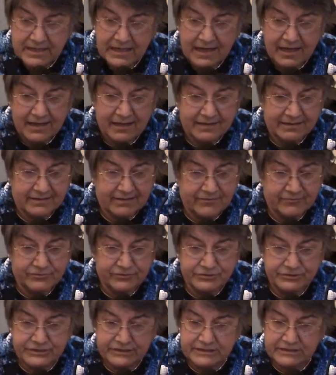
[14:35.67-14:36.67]

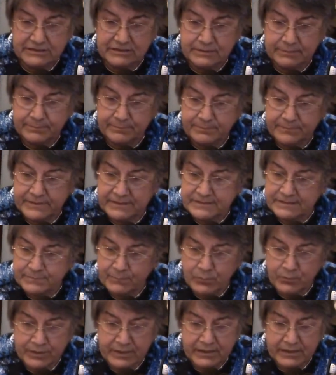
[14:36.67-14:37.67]
Governor Deal this
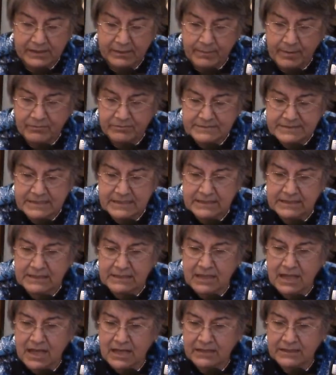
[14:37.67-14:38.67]
morning at about 10
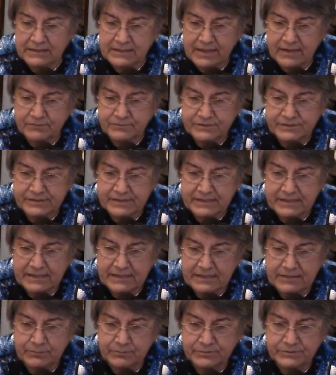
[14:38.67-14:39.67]
o'clock announced that
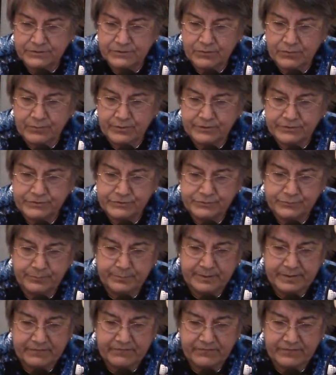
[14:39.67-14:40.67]
he was going to
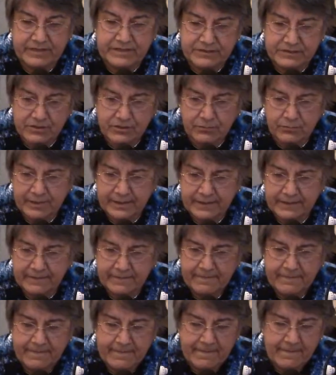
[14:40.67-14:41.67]
be vetoing
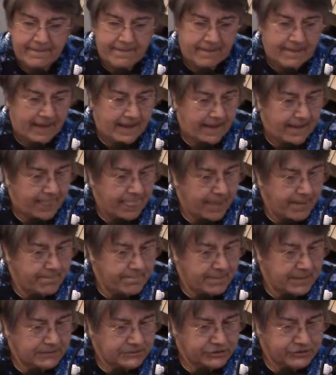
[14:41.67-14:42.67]
the
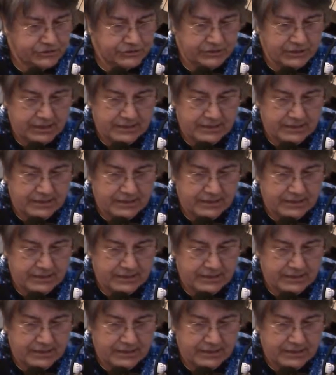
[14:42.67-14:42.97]
much,